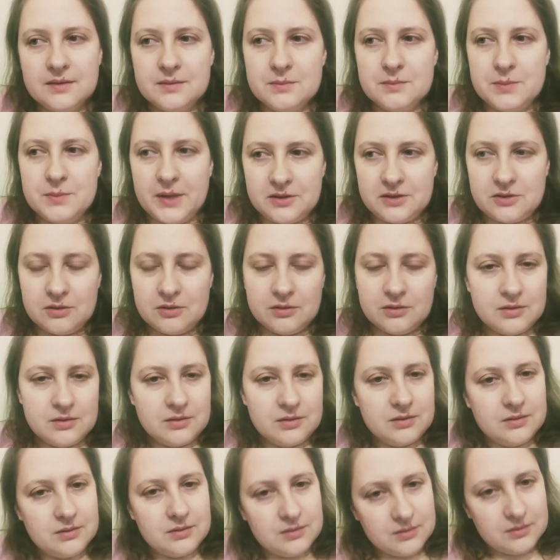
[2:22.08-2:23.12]
based on
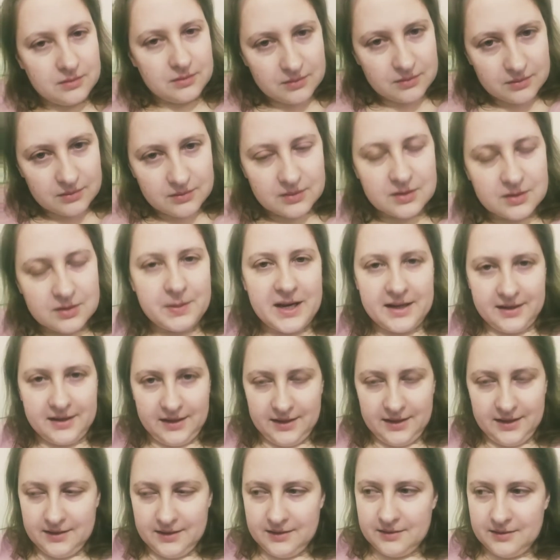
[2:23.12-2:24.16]
the body.
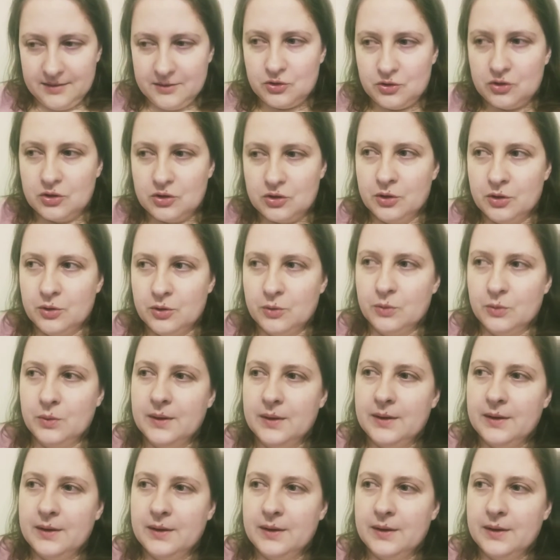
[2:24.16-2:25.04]
So